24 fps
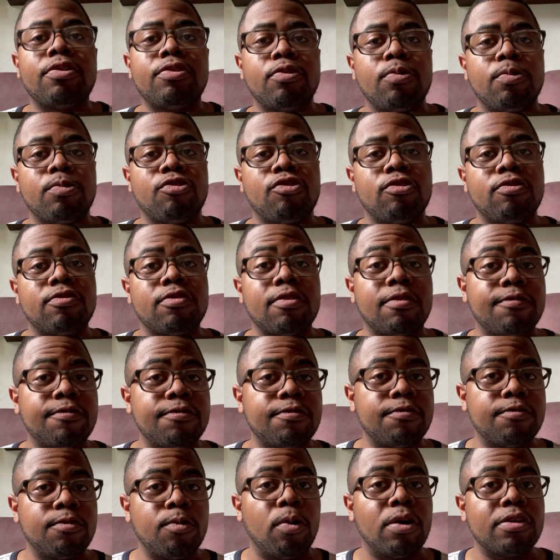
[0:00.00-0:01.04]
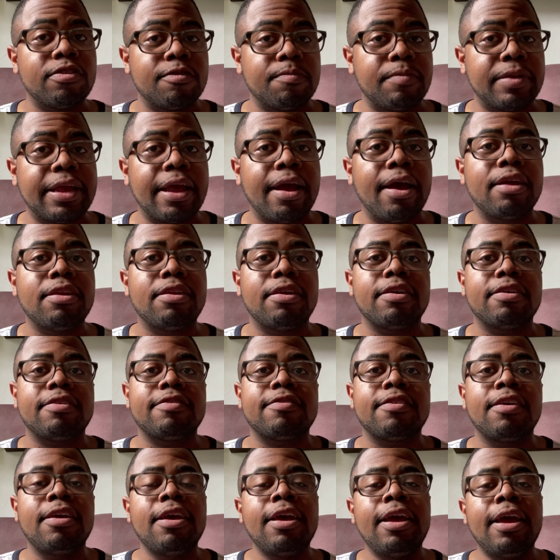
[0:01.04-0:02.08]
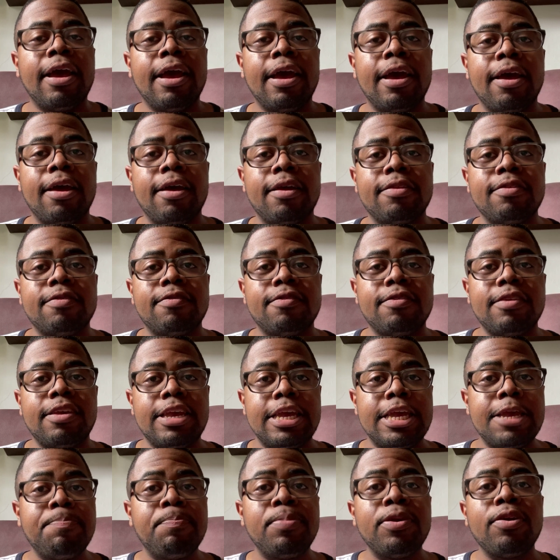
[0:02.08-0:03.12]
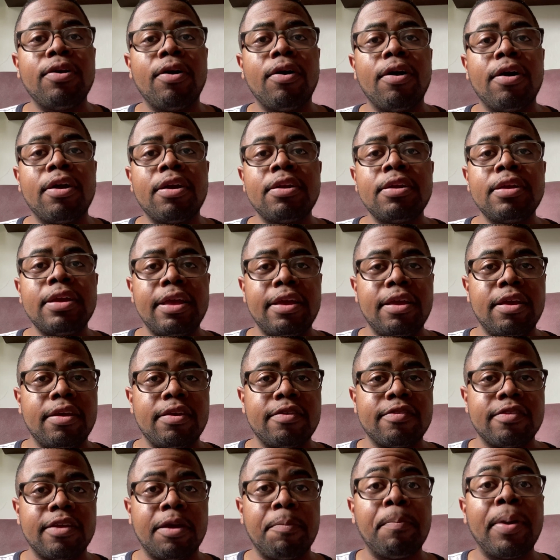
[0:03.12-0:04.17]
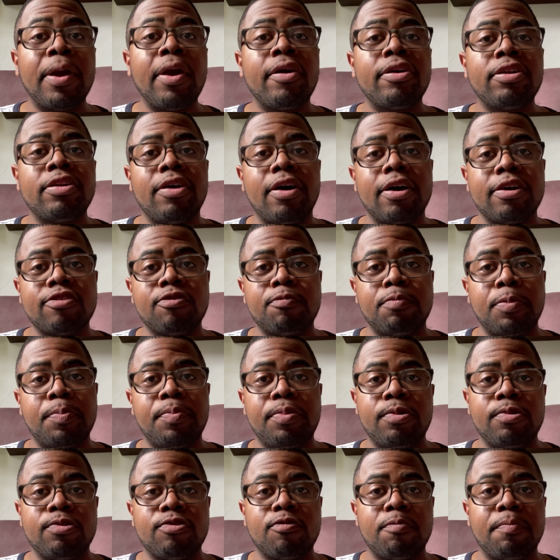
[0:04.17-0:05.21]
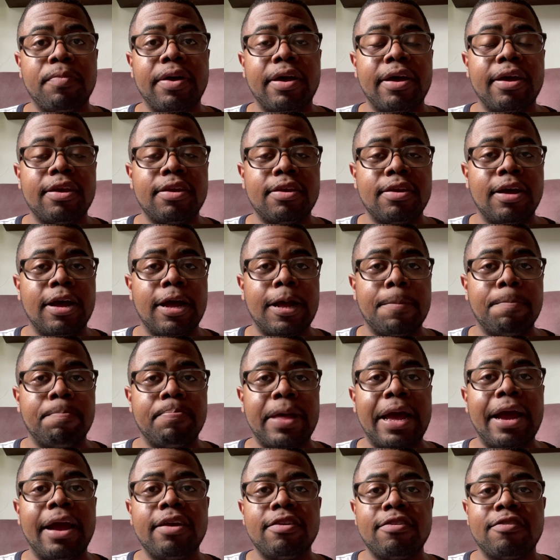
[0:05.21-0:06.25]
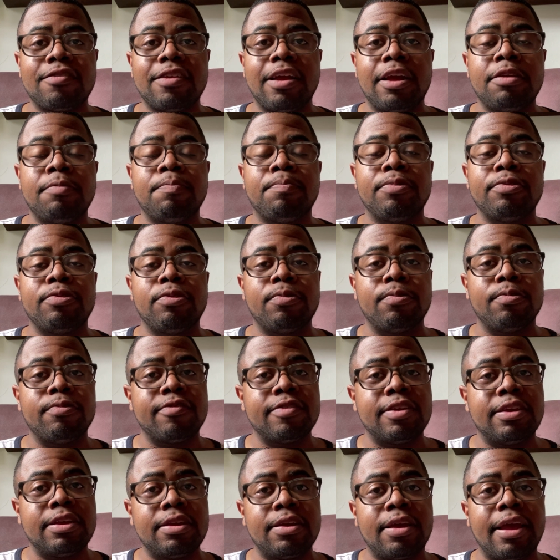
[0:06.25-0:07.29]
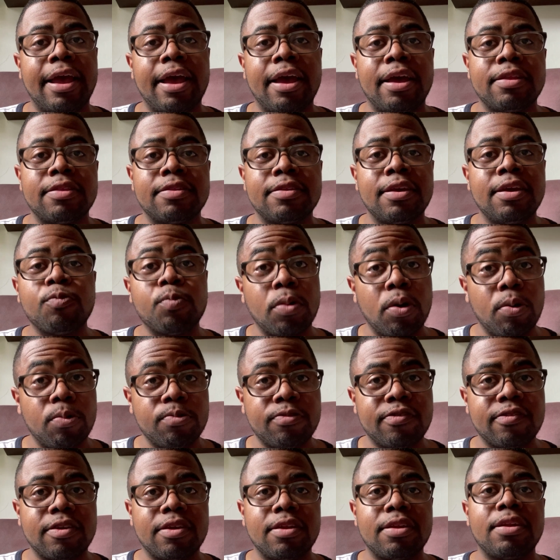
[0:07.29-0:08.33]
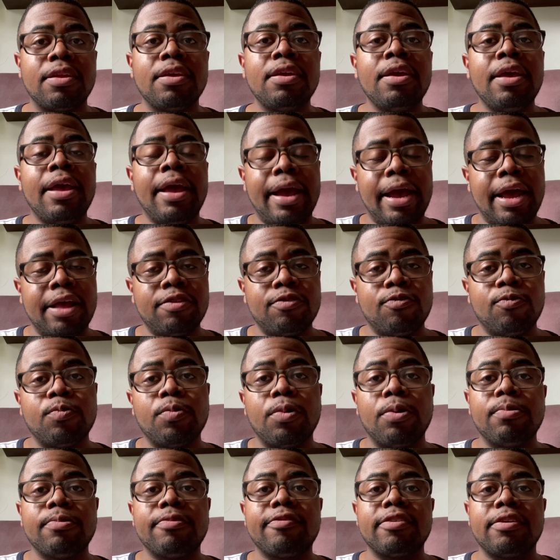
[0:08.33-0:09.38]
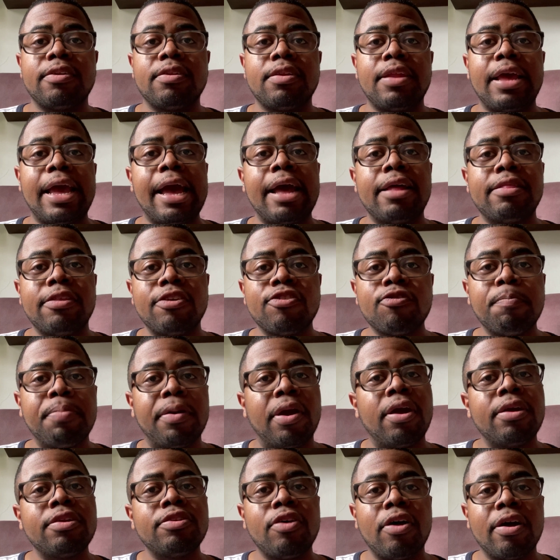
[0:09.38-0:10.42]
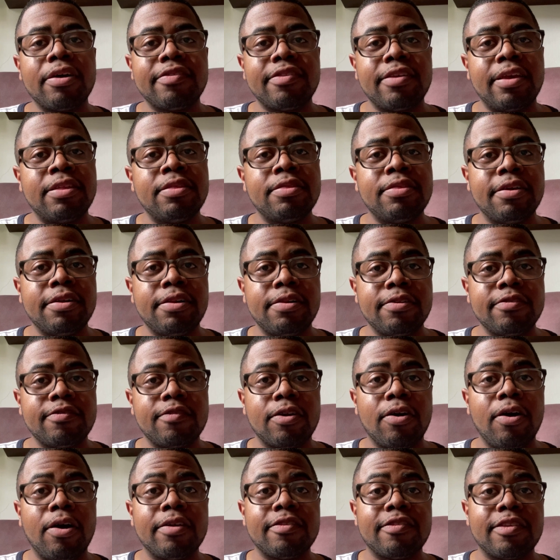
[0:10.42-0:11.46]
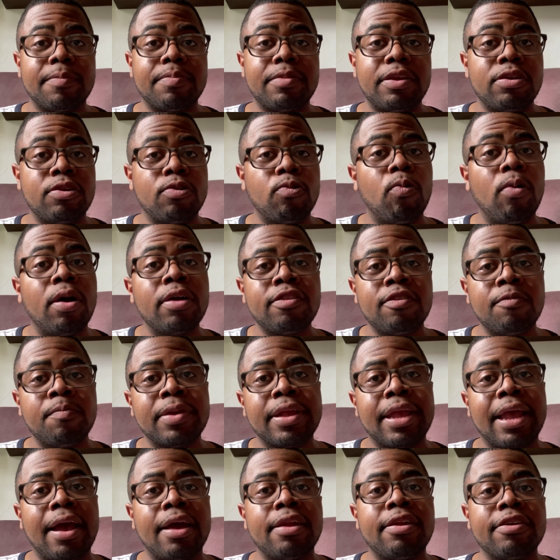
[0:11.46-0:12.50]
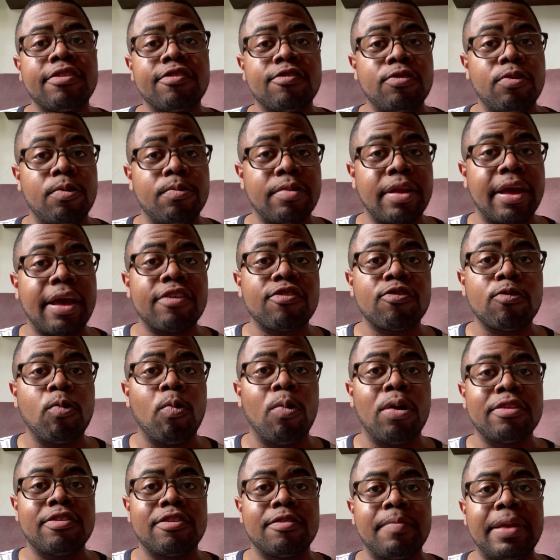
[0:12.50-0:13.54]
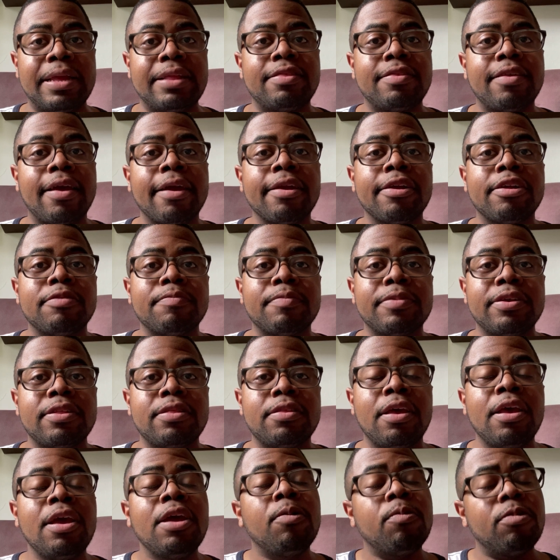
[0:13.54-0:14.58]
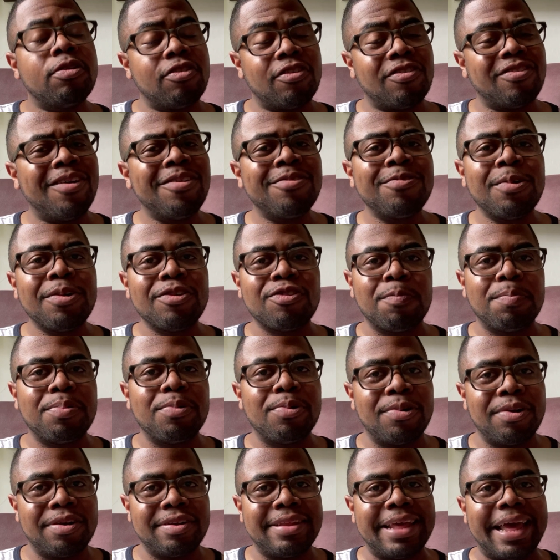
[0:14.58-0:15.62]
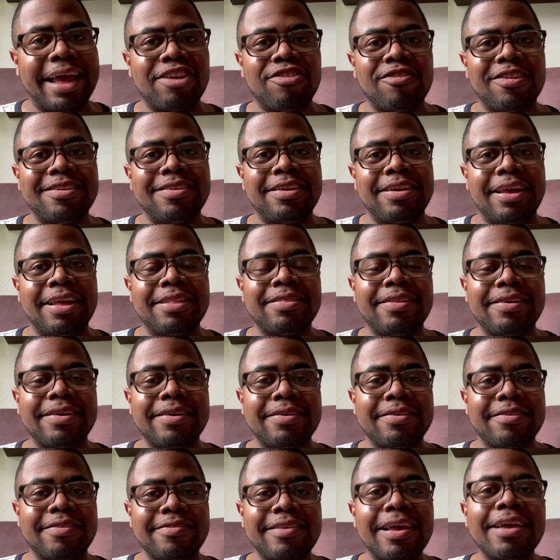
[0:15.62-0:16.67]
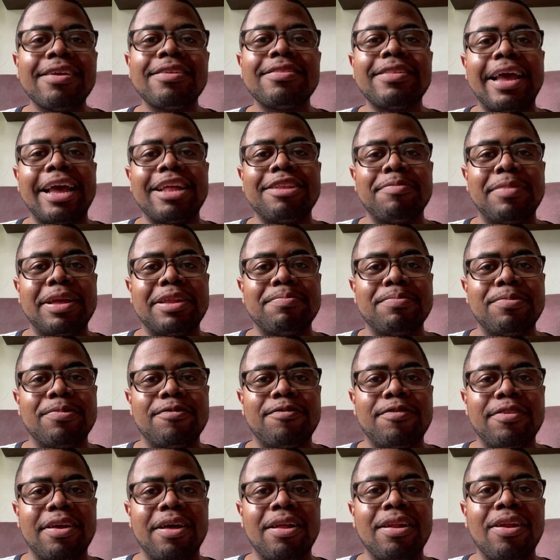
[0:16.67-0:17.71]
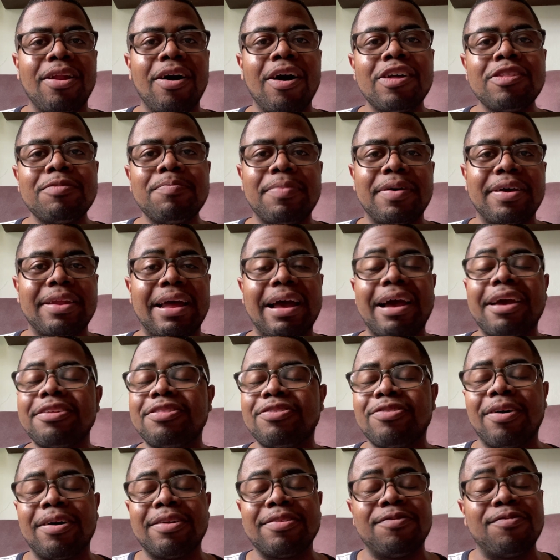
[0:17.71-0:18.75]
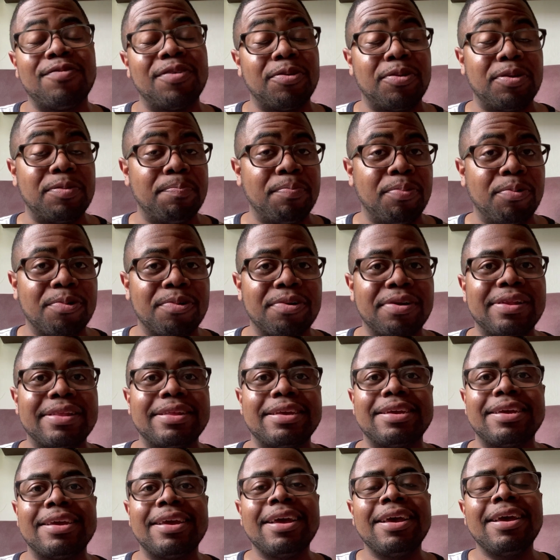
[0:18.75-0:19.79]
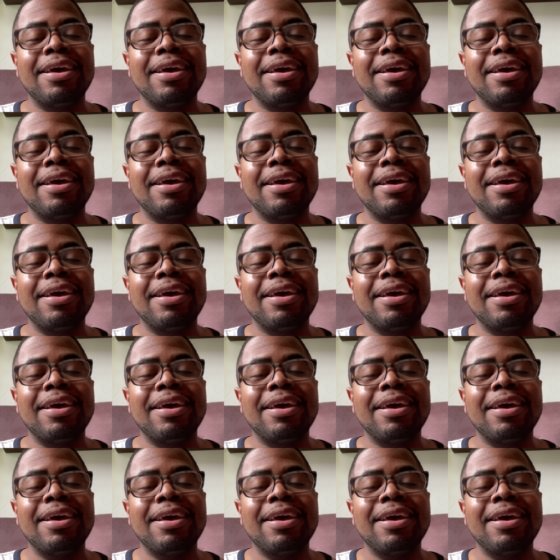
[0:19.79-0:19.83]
notions of quantum mechanics. And EPR is a paradox proposed by Einstein, Podolsky, and Rosen. And this paradox entails a concept in quantum mechanics known as quantum entanglement, which is also explored actually in the second Ant-Man movie a lot, but I thought very poorly.